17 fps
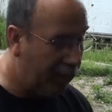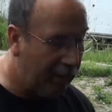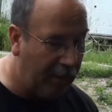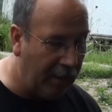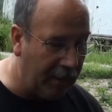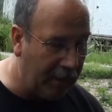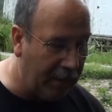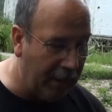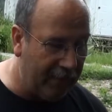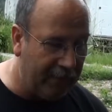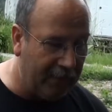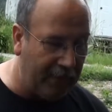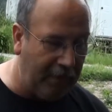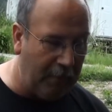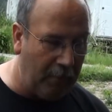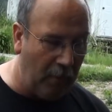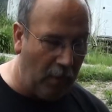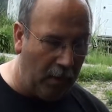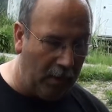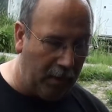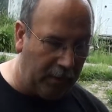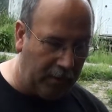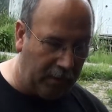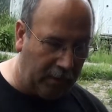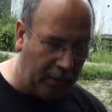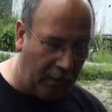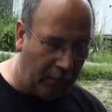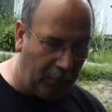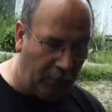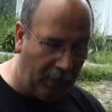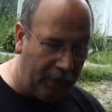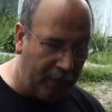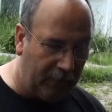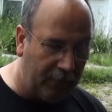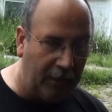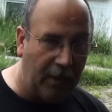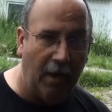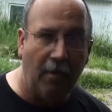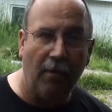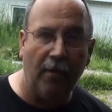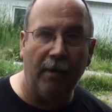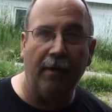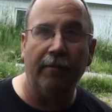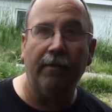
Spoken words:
did a test steam on it a couple nights ago. And